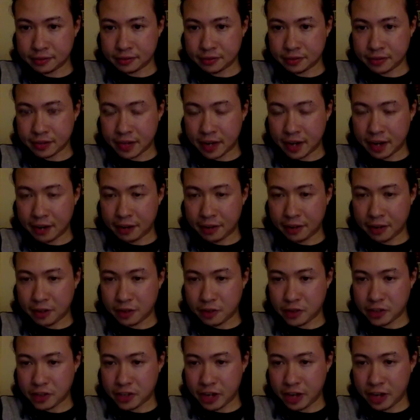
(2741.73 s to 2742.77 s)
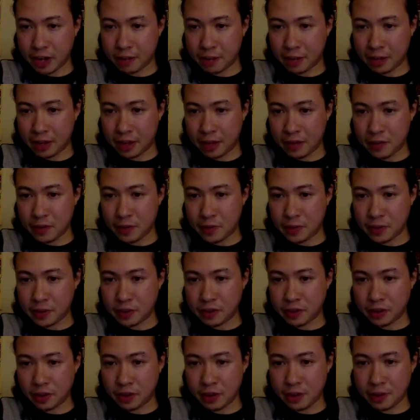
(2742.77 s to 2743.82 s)
Carol, thanks for sharing. My life has been
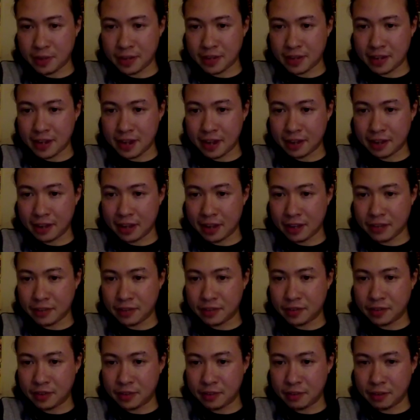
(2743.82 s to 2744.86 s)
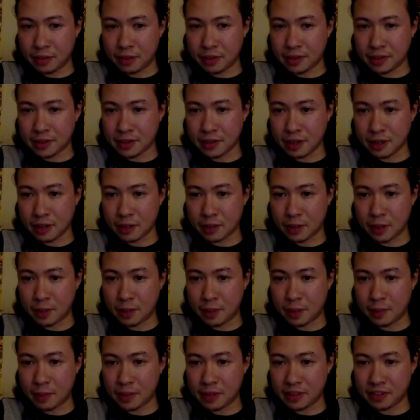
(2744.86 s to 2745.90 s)
turned upside down the last 15 months. Lost my
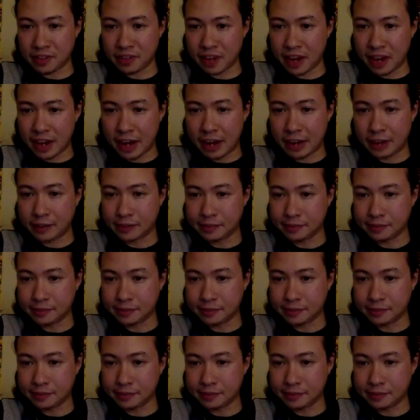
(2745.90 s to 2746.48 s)
apartment to fire.